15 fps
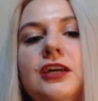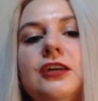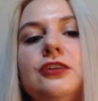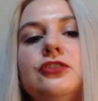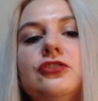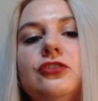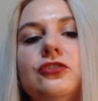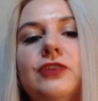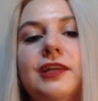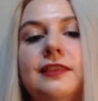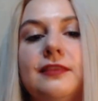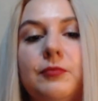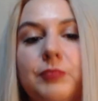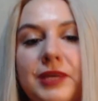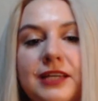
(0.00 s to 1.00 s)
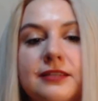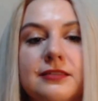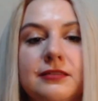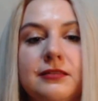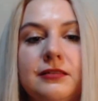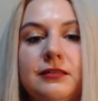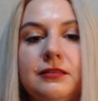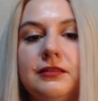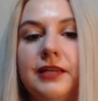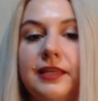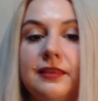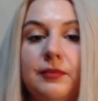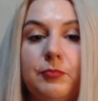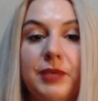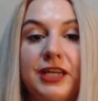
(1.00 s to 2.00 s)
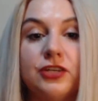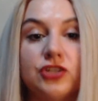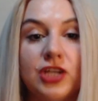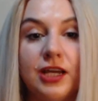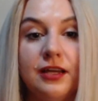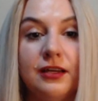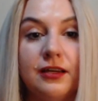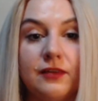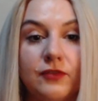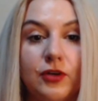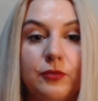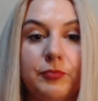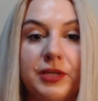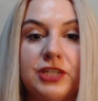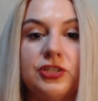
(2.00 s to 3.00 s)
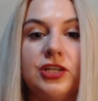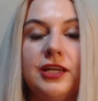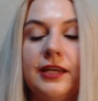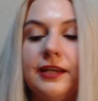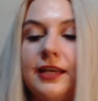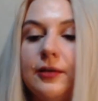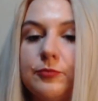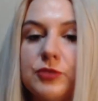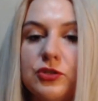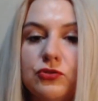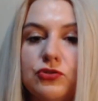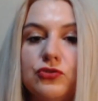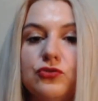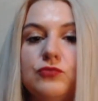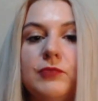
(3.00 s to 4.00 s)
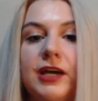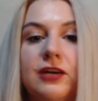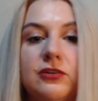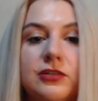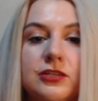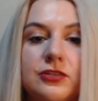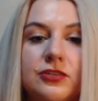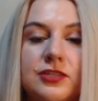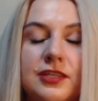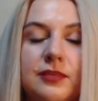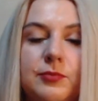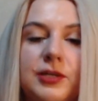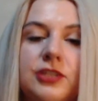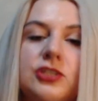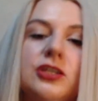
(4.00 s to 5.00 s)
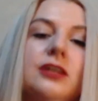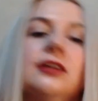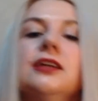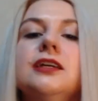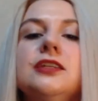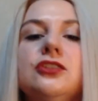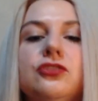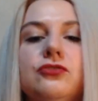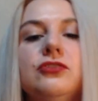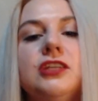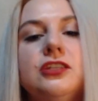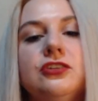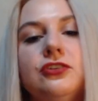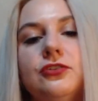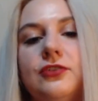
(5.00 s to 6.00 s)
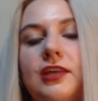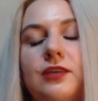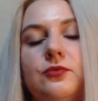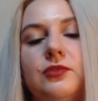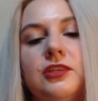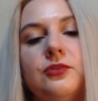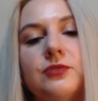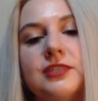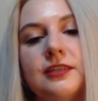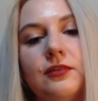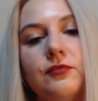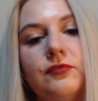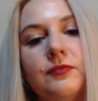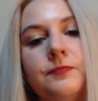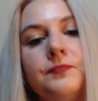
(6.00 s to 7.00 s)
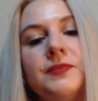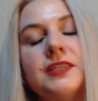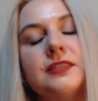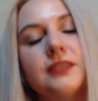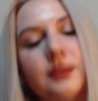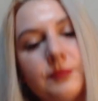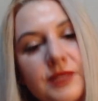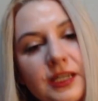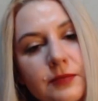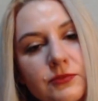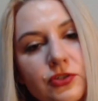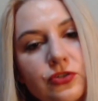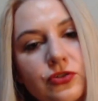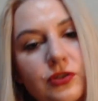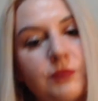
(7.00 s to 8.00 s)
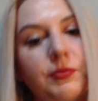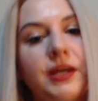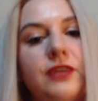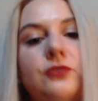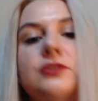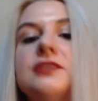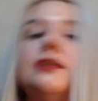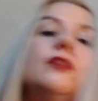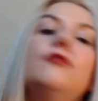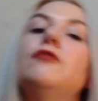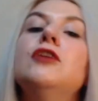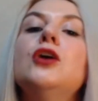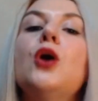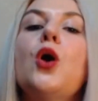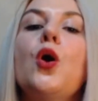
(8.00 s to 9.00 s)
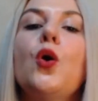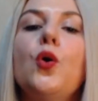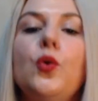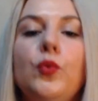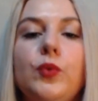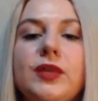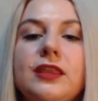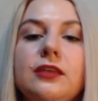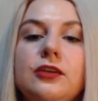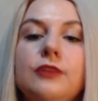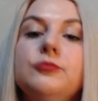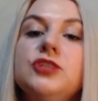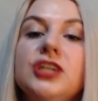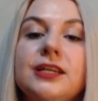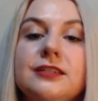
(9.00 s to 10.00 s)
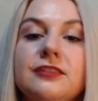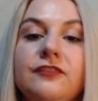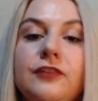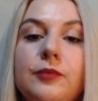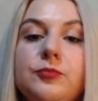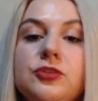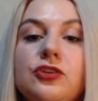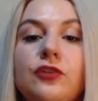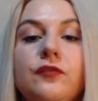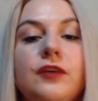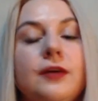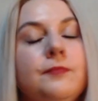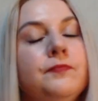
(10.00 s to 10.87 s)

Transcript: to look at the pixel in the picture of the whole picture and helps you zoom out to see the picture. Is you need to do that with yourself. Sometimes you do it by yourself or with an objective observer